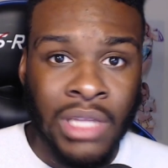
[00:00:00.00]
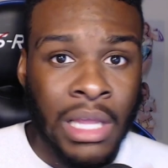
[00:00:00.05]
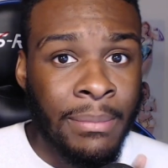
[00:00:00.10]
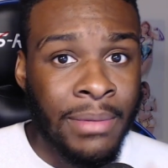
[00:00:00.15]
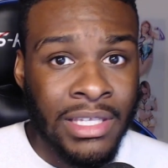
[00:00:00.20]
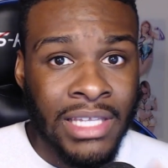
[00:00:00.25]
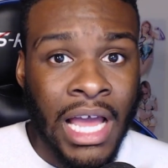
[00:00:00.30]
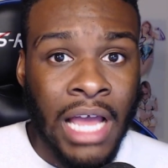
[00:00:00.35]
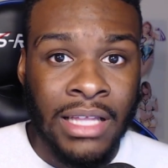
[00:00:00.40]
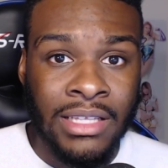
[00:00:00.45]

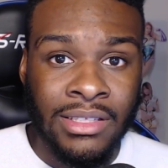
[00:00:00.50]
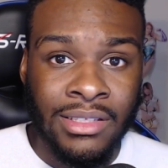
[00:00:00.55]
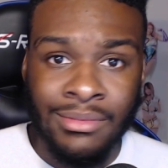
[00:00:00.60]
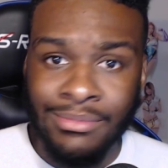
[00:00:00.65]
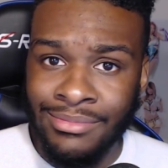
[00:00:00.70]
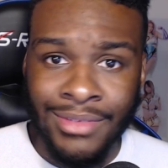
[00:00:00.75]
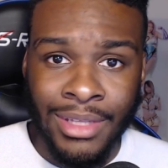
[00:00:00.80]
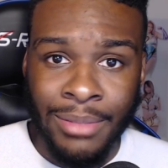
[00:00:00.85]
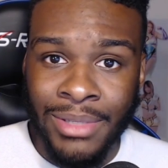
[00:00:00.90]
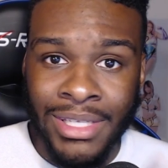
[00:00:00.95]
Let me not
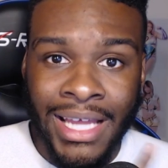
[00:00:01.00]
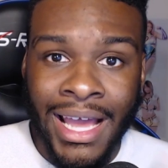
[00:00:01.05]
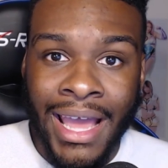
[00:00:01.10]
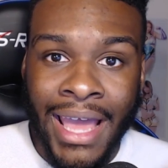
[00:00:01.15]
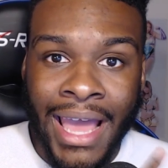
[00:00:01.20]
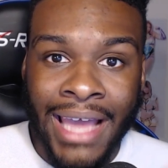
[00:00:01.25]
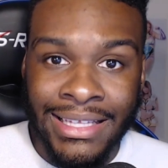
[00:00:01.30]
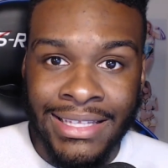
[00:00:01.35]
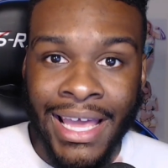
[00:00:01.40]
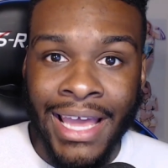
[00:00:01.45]

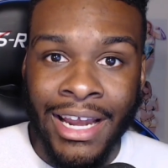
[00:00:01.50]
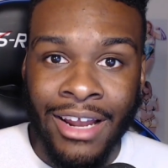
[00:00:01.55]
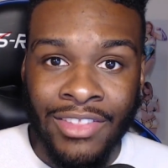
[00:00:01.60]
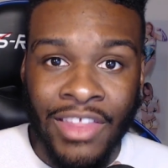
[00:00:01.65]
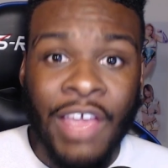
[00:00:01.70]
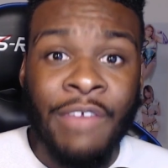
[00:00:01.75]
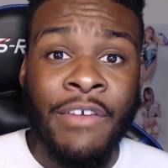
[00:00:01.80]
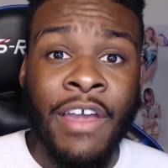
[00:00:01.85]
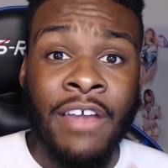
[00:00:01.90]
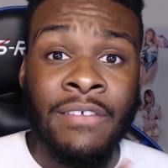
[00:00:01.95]
add that
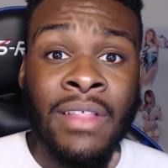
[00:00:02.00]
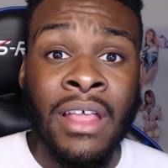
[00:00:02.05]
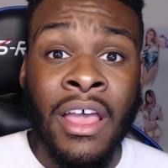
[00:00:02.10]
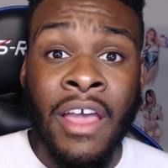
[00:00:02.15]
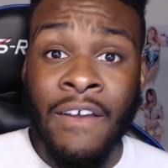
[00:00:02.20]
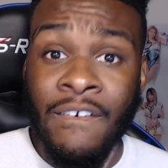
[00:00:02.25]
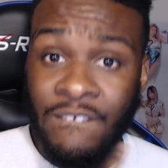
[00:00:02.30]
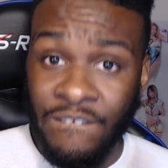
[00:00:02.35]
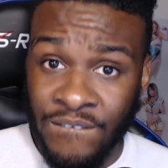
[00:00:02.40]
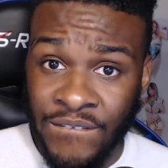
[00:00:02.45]
up. They've had
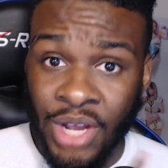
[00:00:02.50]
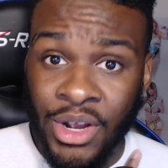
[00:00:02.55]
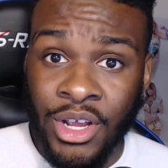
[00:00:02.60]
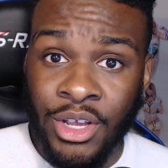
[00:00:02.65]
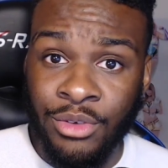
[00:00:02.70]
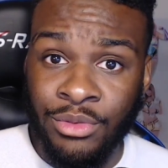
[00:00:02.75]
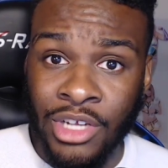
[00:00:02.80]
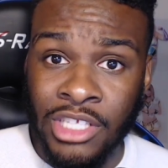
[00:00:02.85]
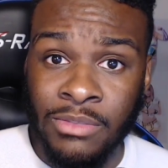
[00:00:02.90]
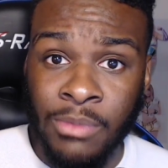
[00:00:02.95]

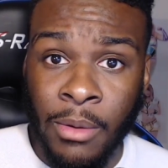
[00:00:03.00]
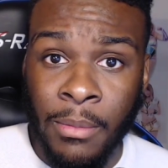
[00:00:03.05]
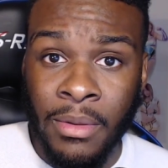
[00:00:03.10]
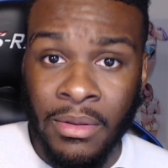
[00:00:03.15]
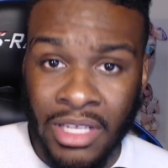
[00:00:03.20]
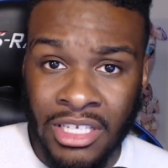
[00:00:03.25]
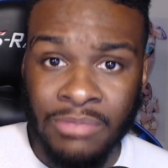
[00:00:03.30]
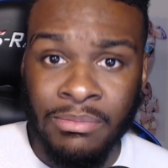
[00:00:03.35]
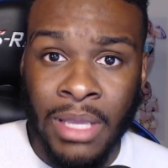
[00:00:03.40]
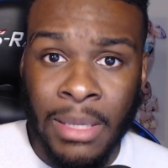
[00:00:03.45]
very cringe
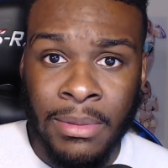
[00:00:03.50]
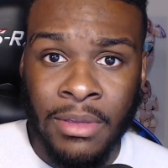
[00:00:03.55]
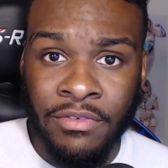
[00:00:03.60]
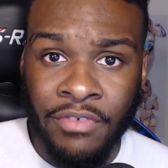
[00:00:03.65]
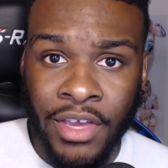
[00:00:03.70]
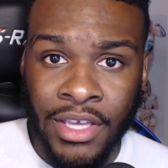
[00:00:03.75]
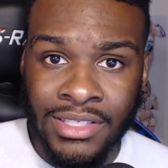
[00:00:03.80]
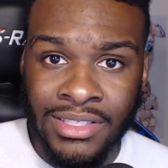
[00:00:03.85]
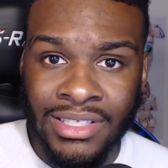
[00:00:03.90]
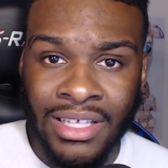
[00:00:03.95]
moment in the baby
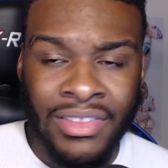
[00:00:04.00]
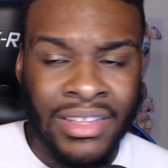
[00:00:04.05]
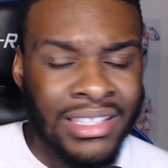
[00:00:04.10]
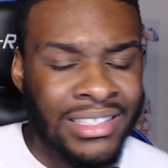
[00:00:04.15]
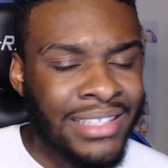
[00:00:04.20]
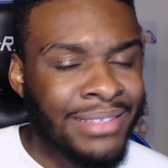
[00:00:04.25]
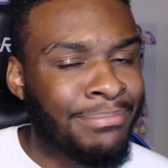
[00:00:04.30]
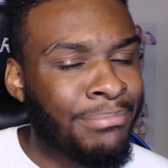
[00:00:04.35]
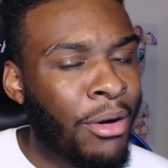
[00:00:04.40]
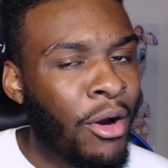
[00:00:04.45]
faces. I
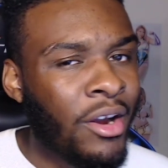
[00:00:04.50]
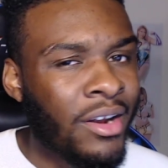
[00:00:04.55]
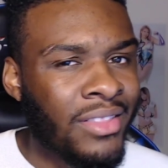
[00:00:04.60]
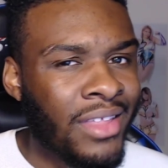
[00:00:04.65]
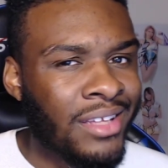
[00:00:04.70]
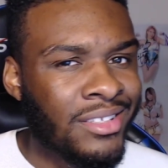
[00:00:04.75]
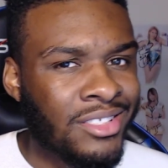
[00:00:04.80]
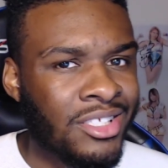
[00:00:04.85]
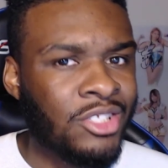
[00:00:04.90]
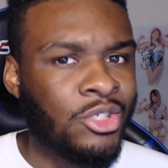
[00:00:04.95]
think part
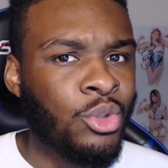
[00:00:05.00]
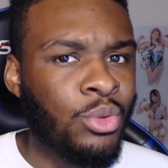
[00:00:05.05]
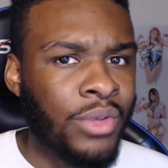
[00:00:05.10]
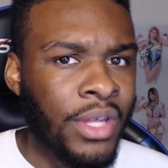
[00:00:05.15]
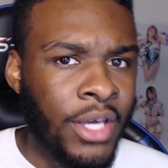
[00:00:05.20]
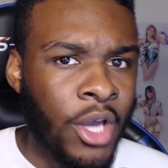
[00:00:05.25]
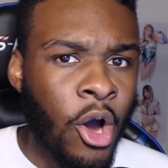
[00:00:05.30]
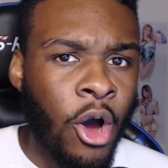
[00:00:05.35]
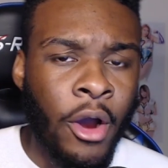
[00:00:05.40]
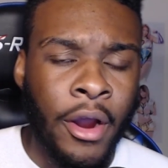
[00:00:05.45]
of that is just who
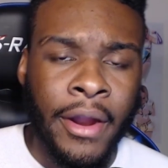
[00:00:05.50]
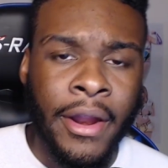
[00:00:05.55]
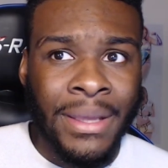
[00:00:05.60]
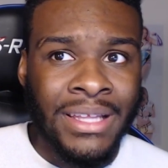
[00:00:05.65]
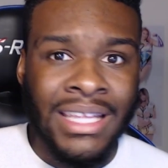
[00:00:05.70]
they are.